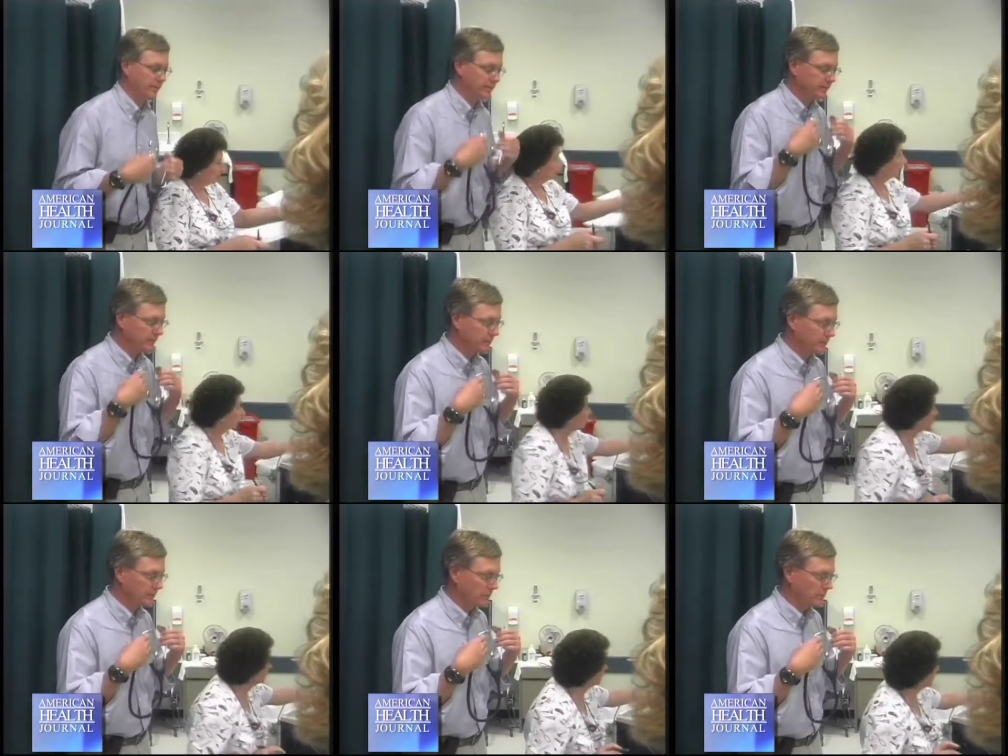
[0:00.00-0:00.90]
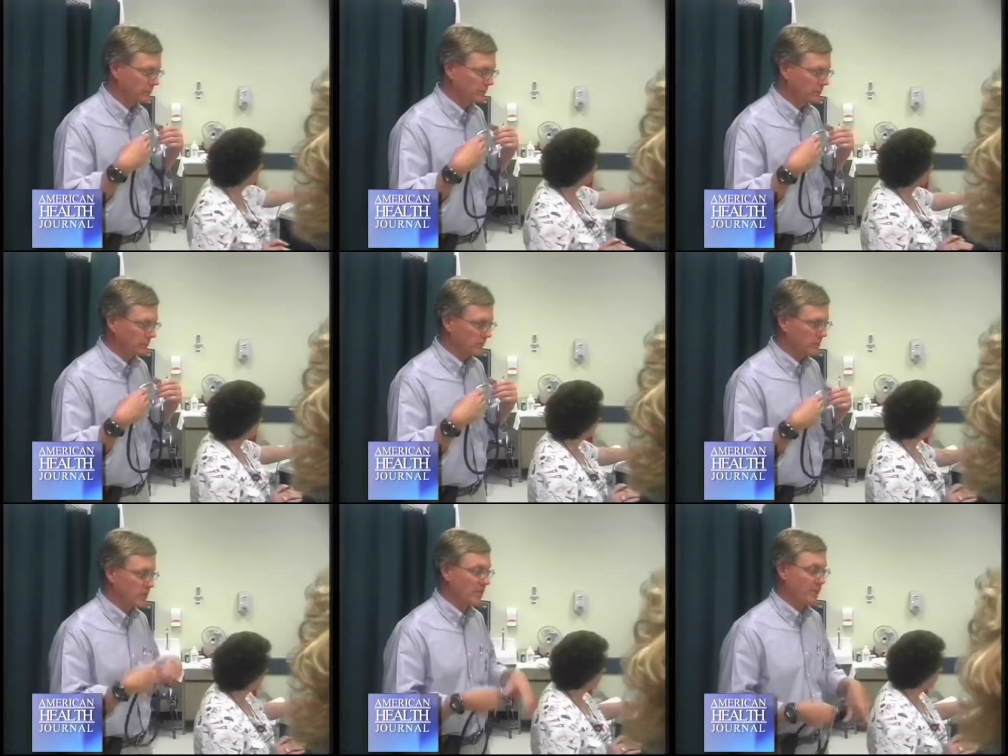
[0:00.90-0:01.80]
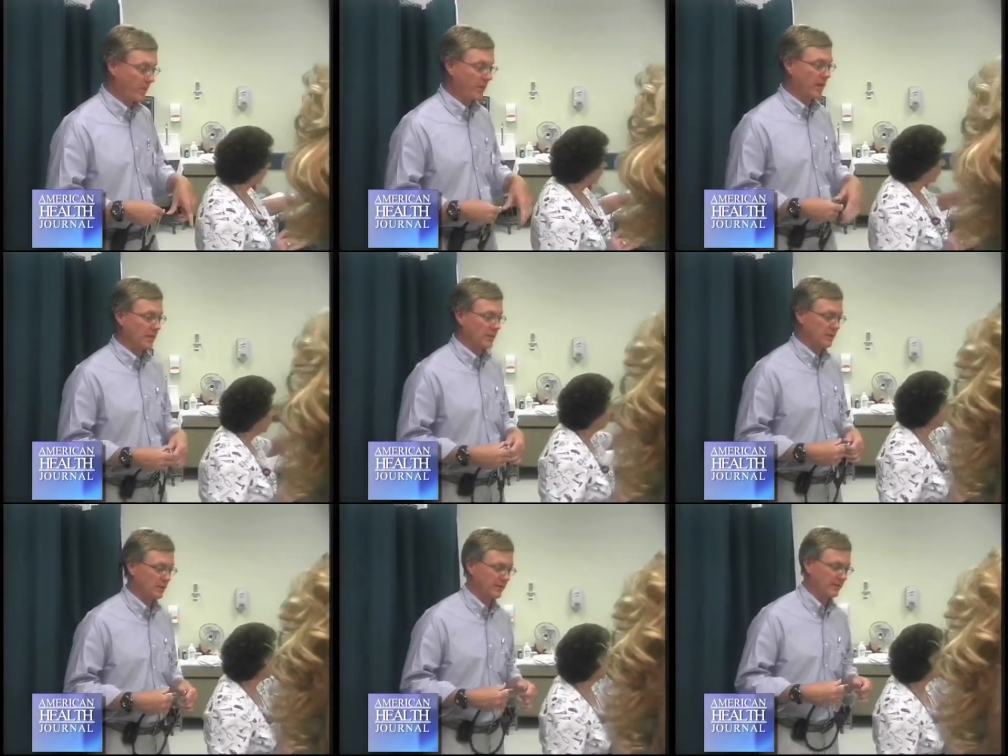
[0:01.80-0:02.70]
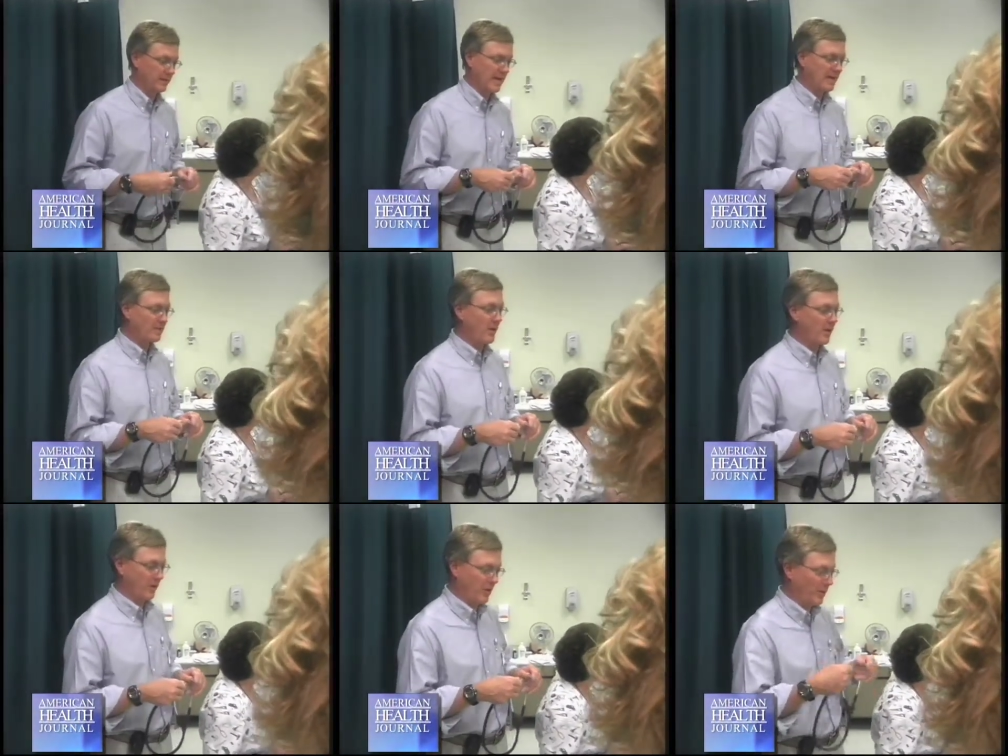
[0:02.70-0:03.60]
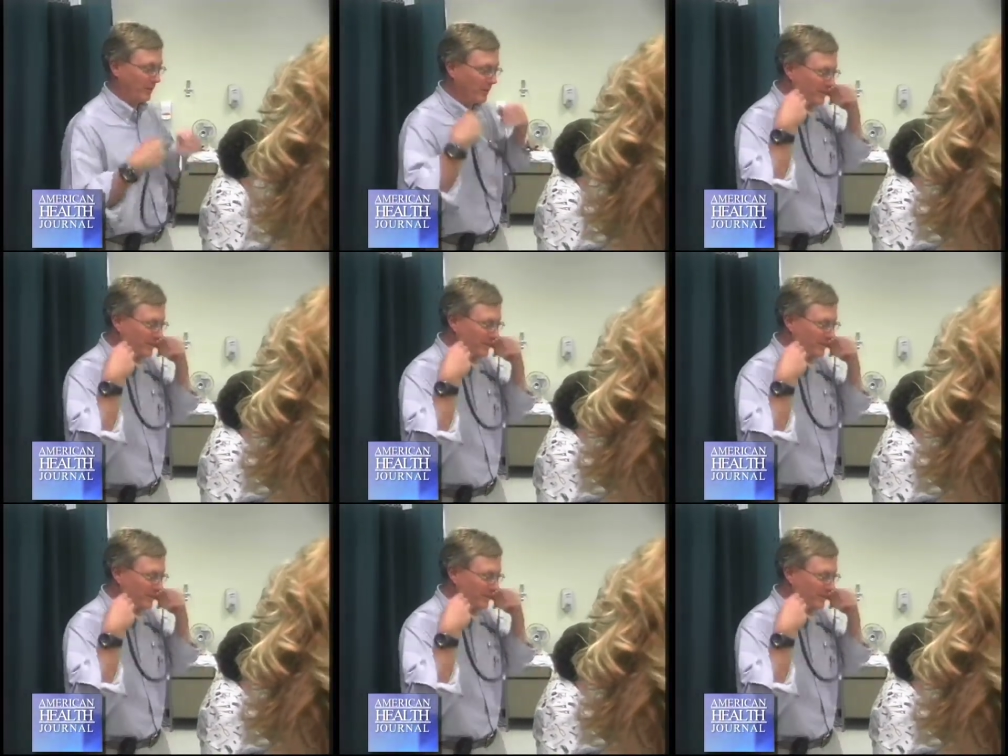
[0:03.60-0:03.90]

we use what's called an albuterol inhaler. We'll call it the rescue inhaler.